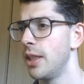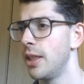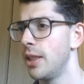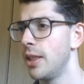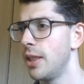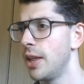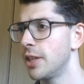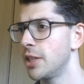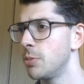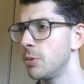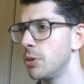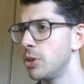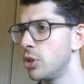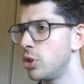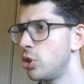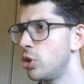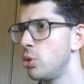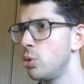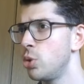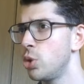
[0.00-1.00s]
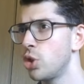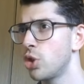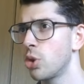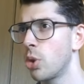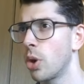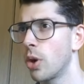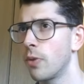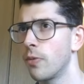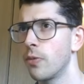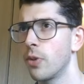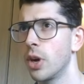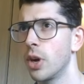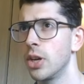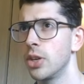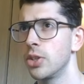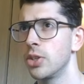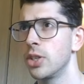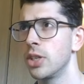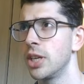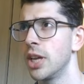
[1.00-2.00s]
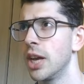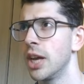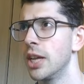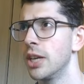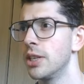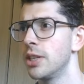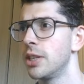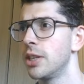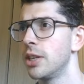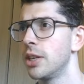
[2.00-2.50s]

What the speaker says: that's a bit too short for us to get